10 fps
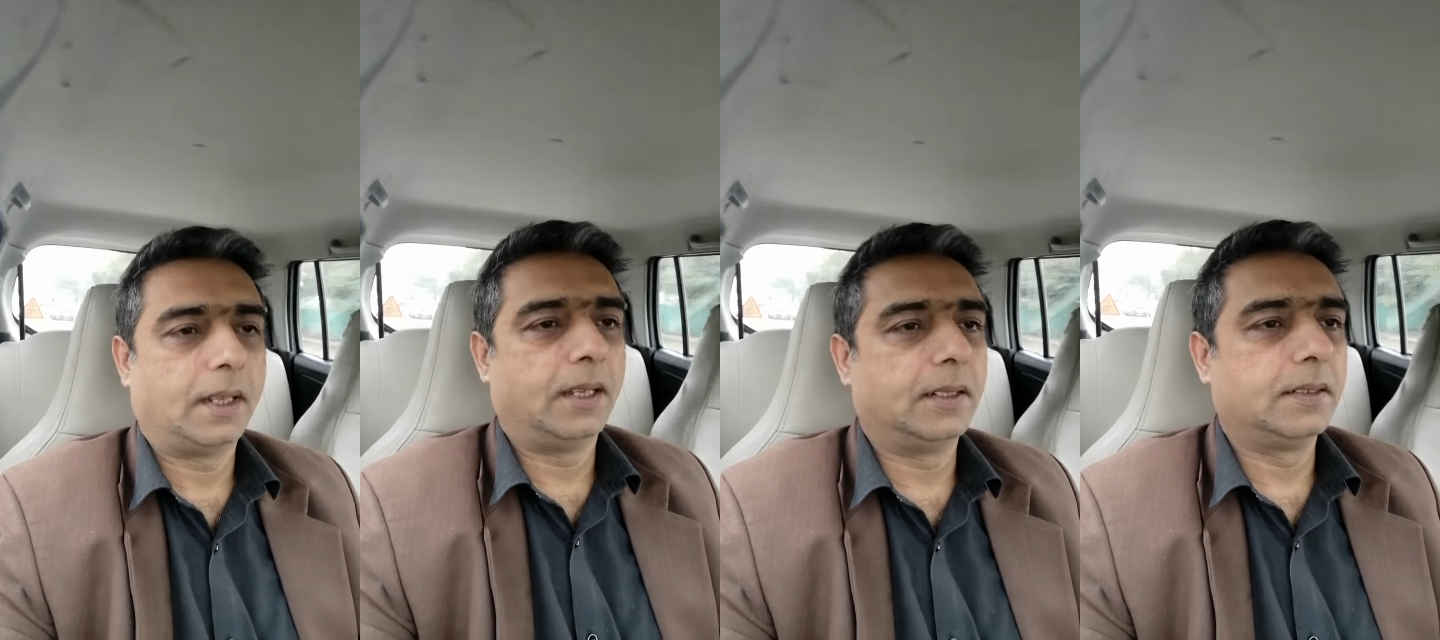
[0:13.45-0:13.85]

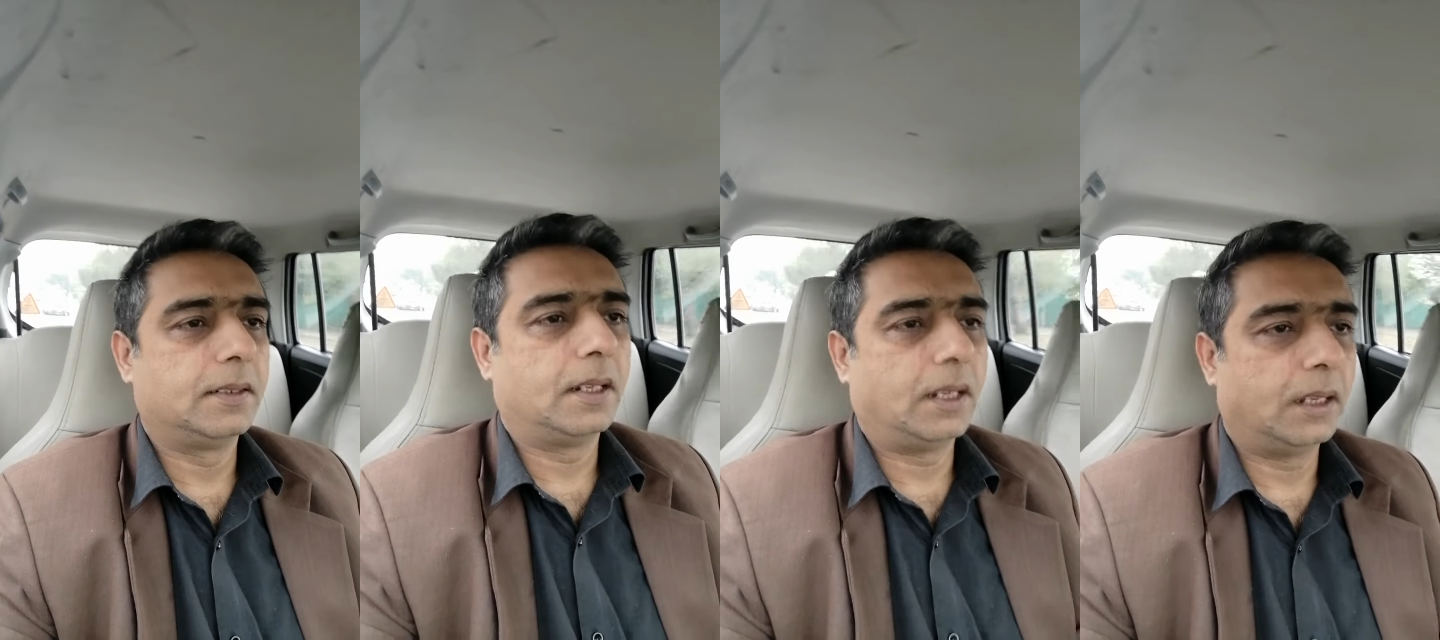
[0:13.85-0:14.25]
and
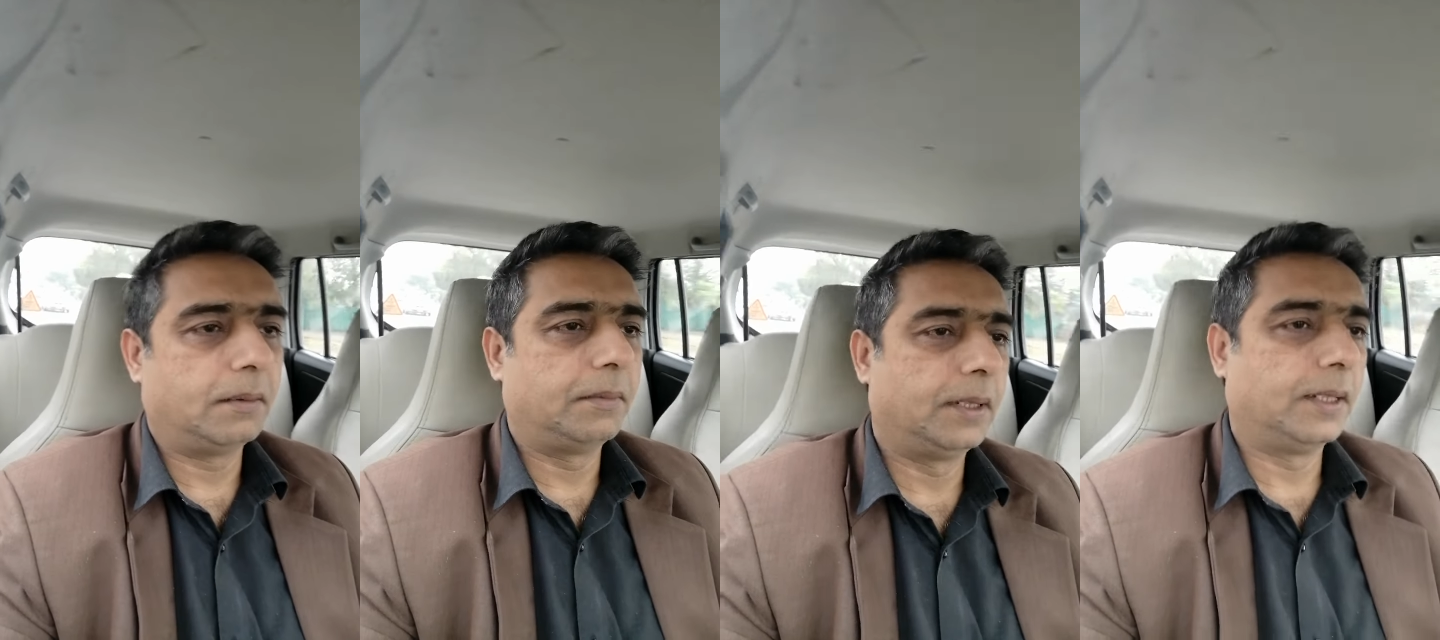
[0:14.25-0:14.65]
I
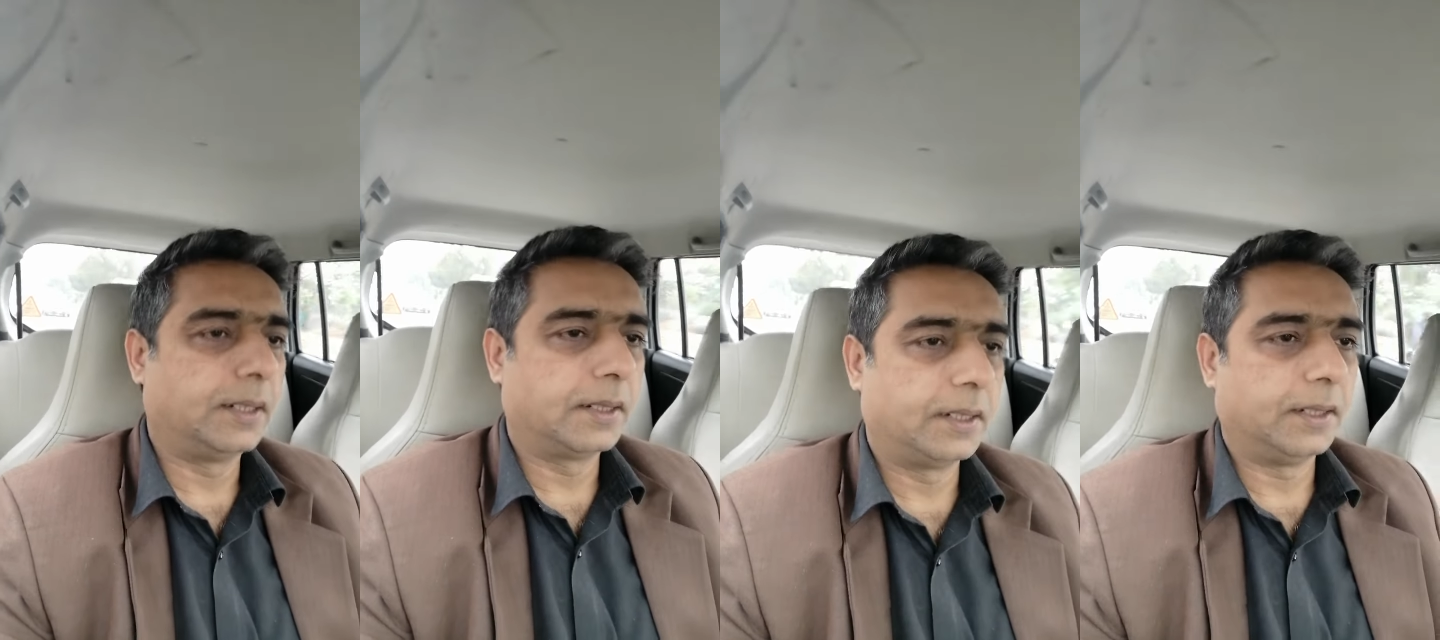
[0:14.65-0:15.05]
am here
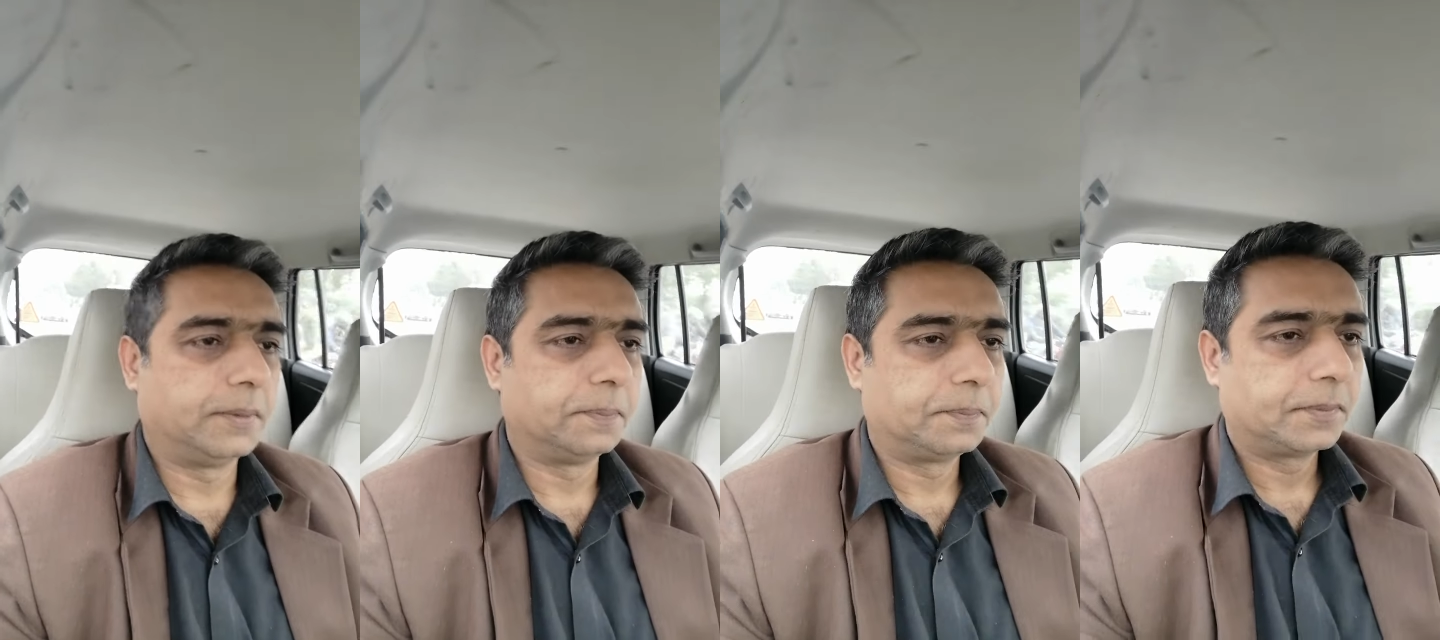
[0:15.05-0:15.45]
again